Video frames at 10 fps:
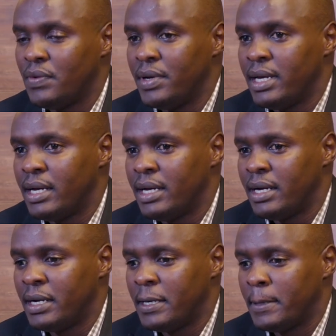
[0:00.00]

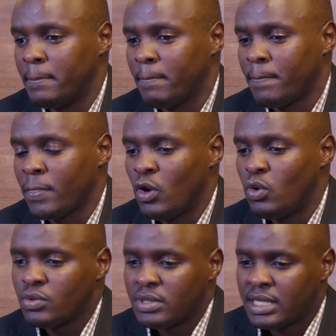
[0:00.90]
Where,
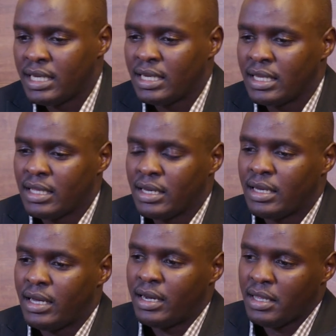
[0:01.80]
notwithstanding
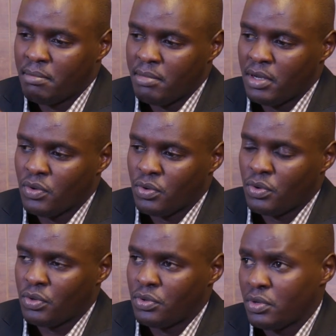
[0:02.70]
that under the penal
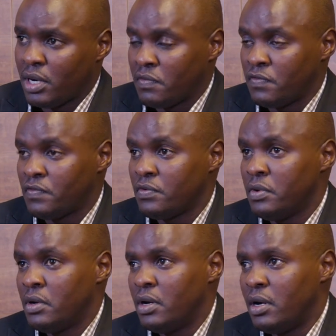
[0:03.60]
code you
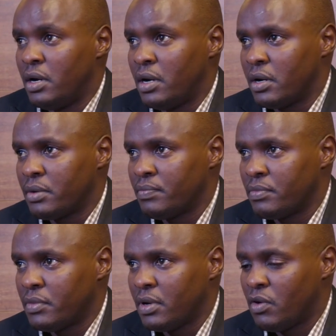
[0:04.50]
have
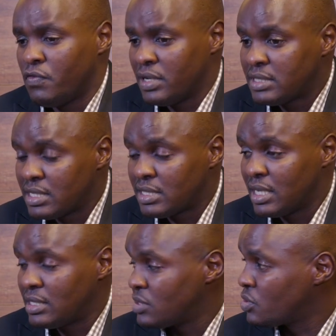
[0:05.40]
offenses
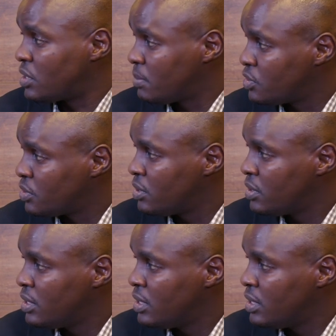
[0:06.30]
such as corruption,